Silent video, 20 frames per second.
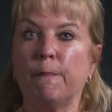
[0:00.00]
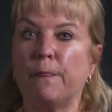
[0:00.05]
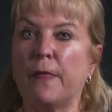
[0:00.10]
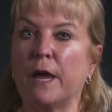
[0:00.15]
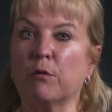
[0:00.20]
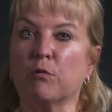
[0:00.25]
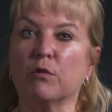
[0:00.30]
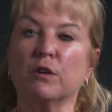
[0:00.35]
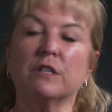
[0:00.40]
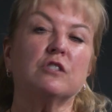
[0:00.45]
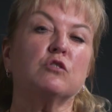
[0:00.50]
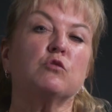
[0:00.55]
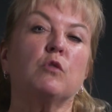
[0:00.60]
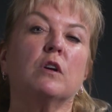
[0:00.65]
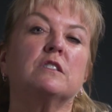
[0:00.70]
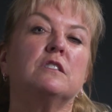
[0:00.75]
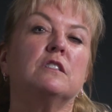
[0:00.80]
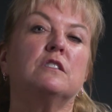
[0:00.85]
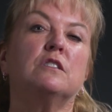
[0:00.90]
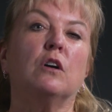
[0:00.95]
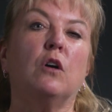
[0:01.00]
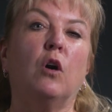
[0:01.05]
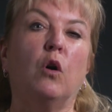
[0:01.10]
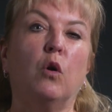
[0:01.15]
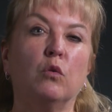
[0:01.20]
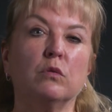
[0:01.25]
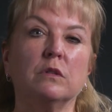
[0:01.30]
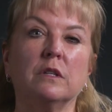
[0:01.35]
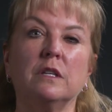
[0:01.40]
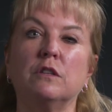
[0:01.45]
They were instructed to
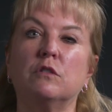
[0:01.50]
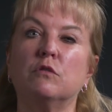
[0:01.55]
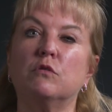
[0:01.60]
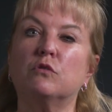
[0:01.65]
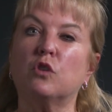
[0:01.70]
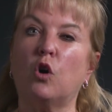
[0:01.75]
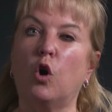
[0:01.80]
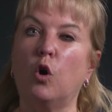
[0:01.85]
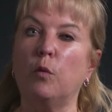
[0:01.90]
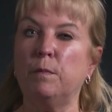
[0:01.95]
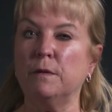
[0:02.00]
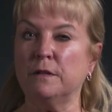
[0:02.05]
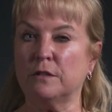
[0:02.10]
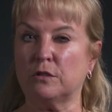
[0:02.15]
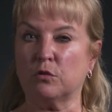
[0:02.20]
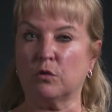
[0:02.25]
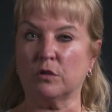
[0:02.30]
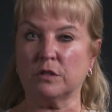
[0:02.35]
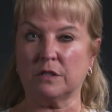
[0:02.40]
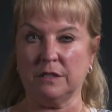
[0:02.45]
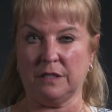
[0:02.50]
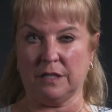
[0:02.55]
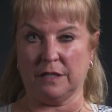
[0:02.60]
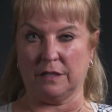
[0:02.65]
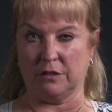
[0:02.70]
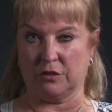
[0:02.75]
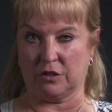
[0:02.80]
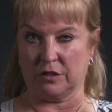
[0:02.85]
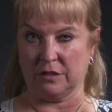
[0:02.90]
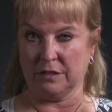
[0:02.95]
only use open source
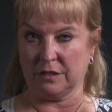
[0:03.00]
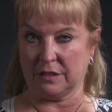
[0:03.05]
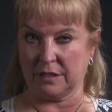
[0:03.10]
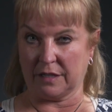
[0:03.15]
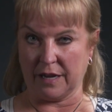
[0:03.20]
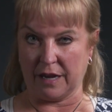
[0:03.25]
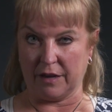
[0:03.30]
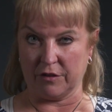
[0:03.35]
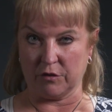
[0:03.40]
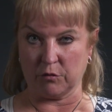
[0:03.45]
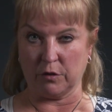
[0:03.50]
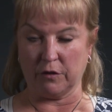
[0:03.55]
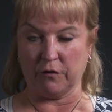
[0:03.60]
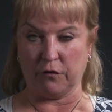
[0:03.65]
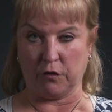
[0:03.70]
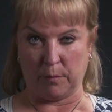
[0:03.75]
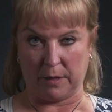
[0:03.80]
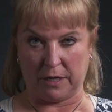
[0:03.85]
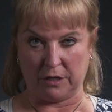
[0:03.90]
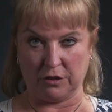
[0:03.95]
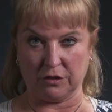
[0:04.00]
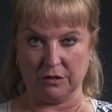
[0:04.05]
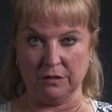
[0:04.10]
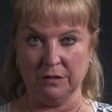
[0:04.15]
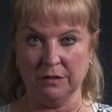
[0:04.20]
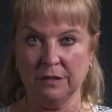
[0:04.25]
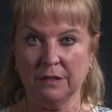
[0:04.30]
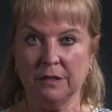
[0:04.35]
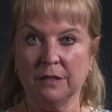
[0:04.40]
intelligence to gather information,